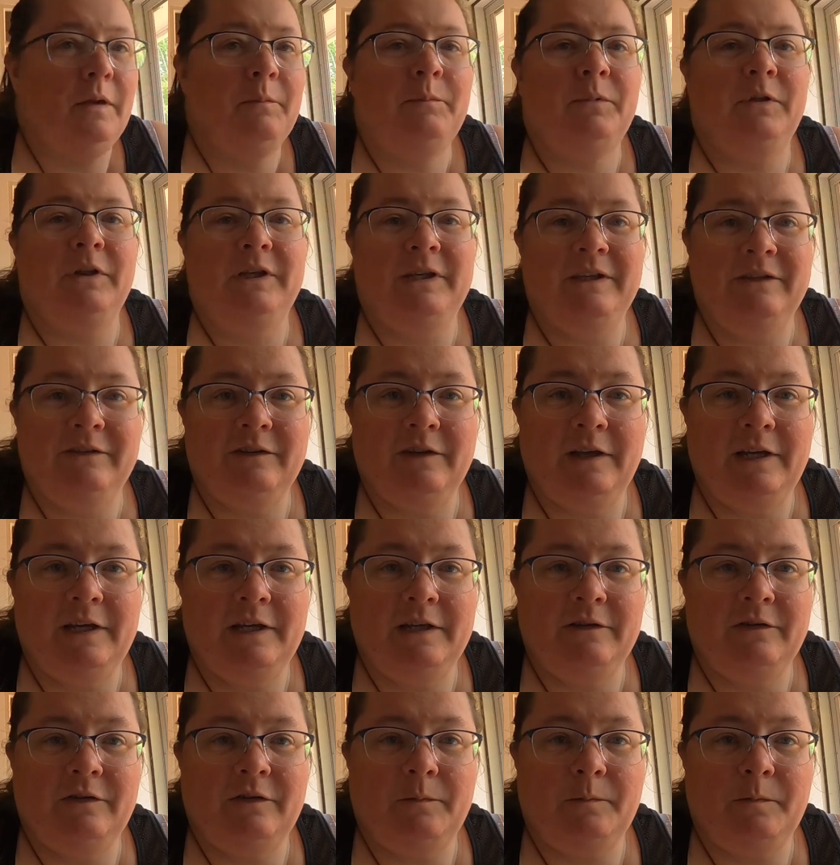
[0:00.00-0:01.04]
please like
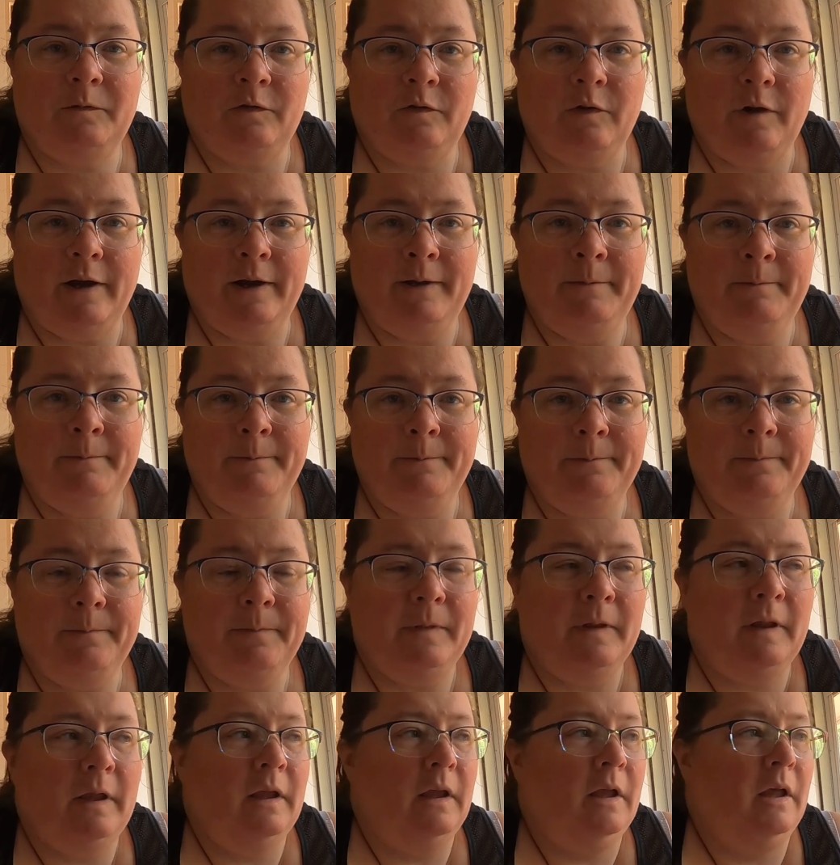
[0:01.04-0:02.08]
and subscribe.
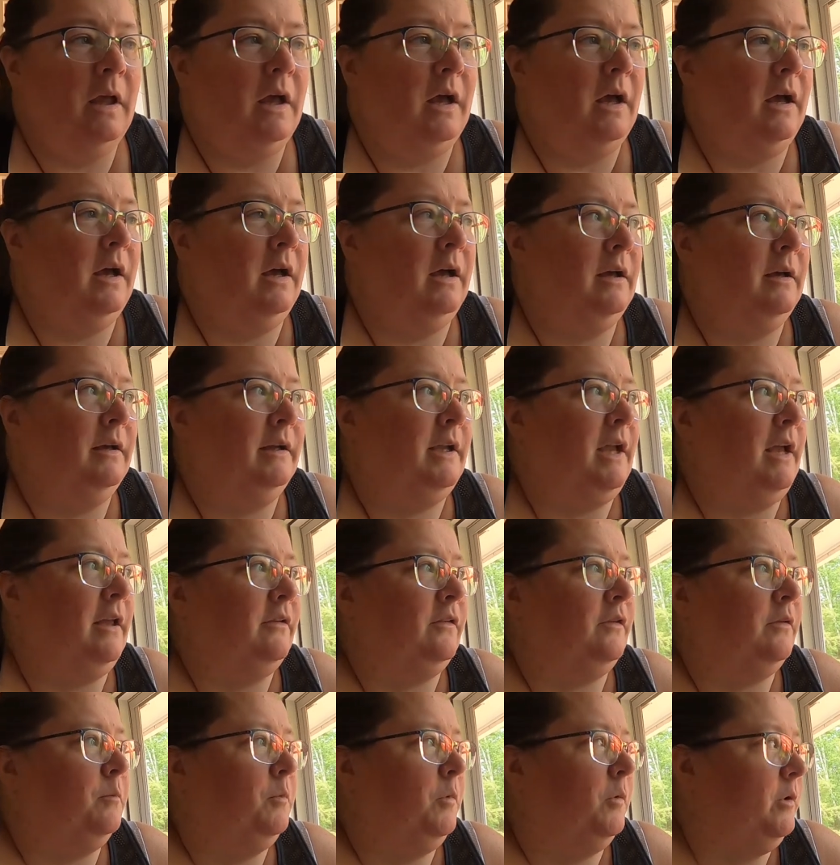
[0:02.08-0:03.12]
Got
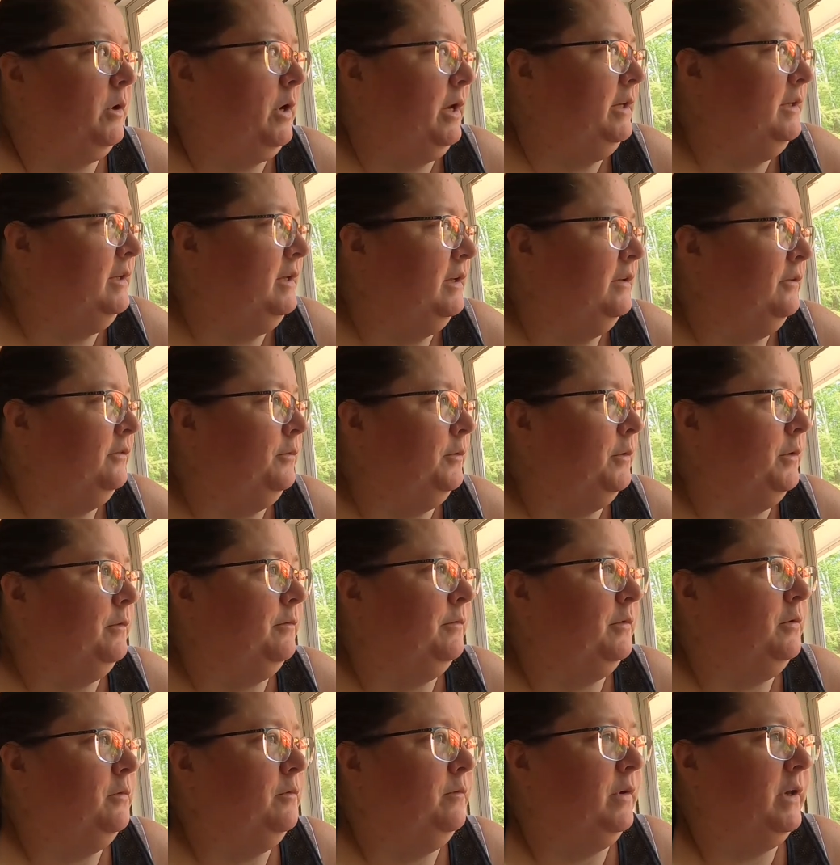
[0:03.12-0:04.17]
some more ideas for a
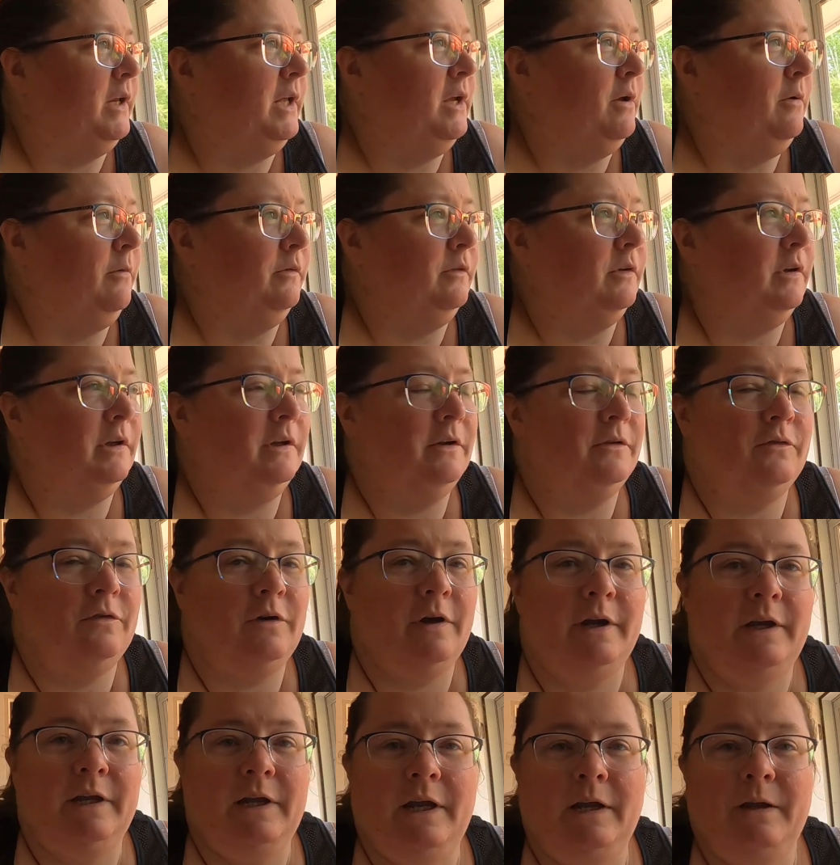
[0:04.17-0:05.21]
few videos. I'm going to
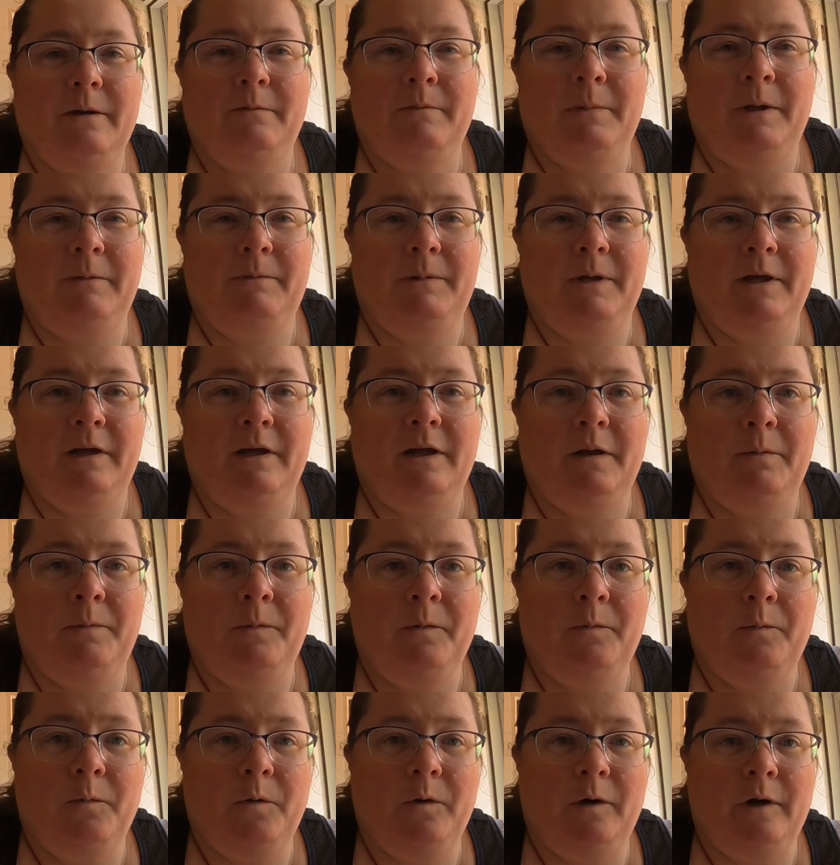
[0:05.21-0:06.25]
try and get maybe a
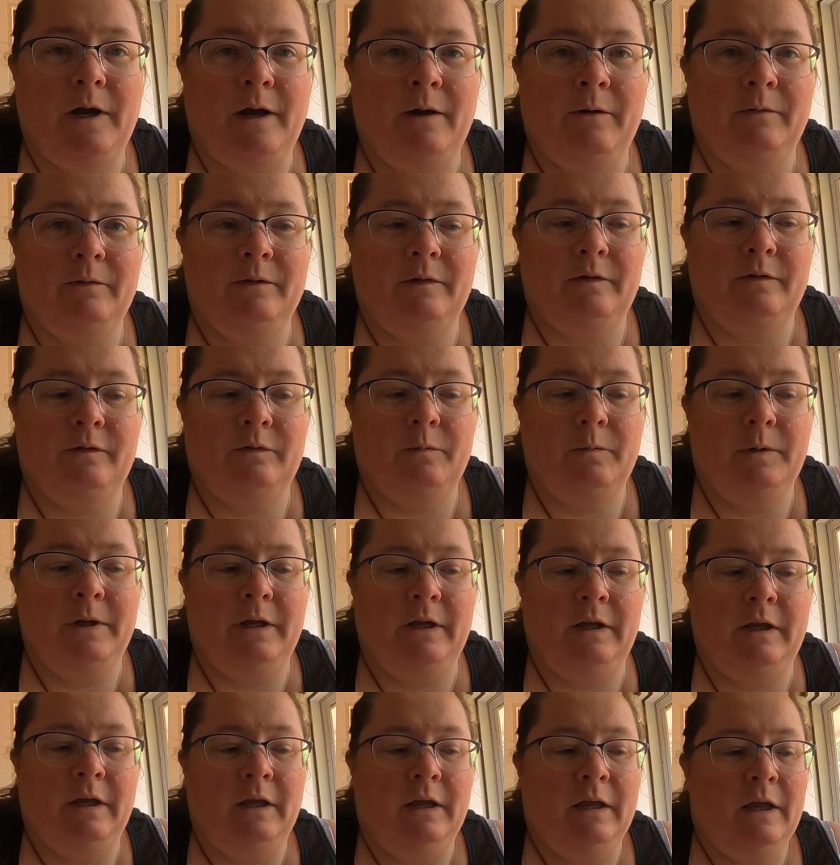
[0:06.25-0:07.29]
couple more out this
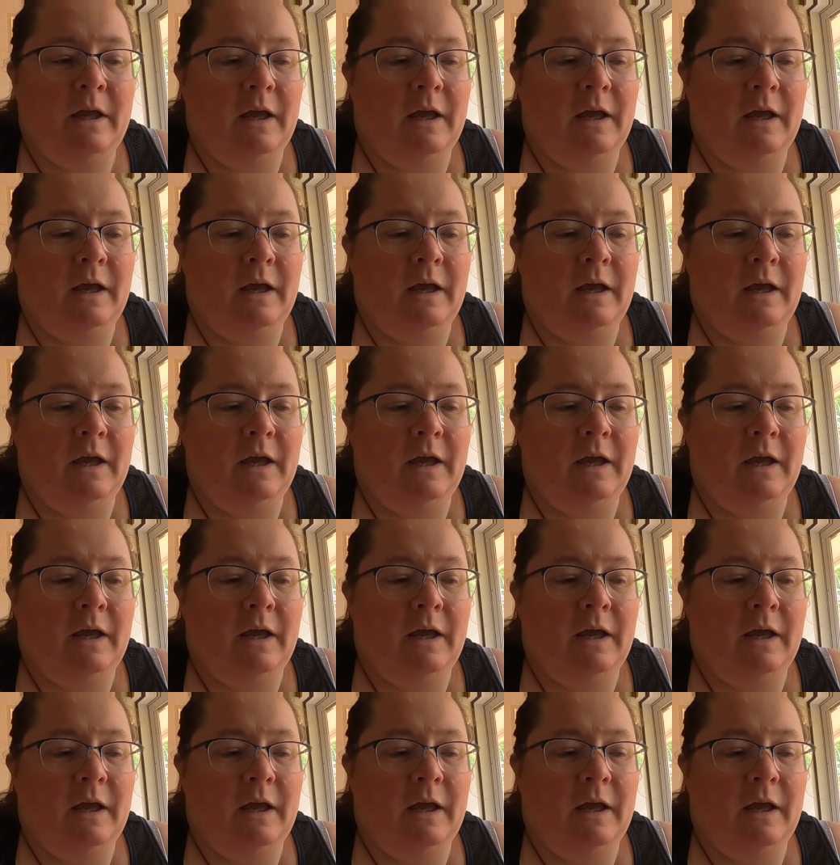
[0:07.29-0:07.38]
week.